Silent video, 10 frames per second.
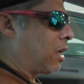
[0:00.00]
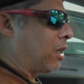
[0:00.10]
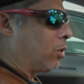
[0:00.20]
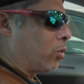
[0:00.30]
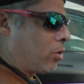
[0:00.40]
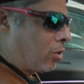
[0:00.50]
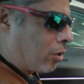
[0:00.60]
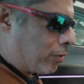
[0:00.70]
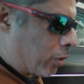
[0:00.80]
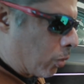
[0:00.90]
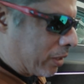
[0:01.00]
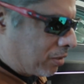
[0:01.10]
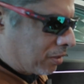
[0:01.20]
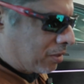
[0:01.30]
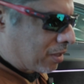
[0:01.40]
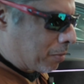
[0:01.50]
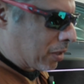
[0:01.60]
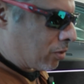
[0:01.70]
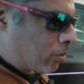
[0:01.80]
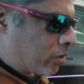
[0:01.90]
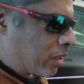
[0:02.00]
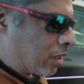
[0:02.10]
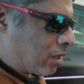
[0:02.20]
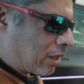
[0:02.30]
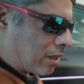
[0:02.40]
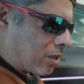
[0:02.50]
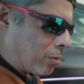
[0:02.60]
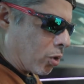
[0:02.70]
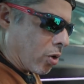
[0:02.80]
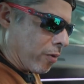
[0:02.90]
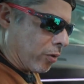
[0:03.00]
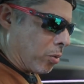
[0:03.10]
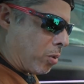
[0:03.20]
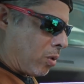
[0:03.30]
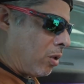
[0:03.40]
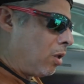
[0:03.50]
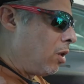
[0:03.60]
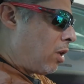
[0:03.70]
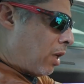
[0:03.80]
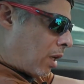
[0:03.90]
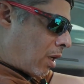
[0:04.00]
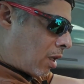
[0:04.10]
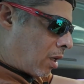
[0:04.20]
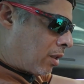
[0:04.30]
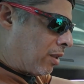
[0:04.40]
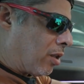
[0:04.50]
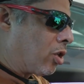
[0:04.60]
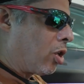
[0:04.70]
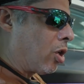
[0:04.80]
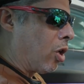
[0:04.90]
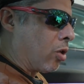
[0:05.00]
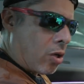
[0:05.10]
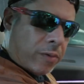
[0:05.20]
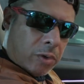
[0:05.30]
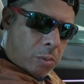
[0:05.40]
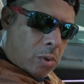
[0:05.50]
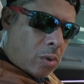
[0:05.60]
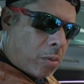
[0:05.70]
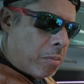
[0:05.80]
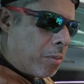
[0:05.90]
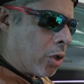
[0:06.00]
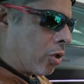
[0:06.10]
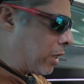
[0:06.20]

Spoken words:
an illusion of the white seats that makes you think that they're more comfortable. These are not uncomfortable, but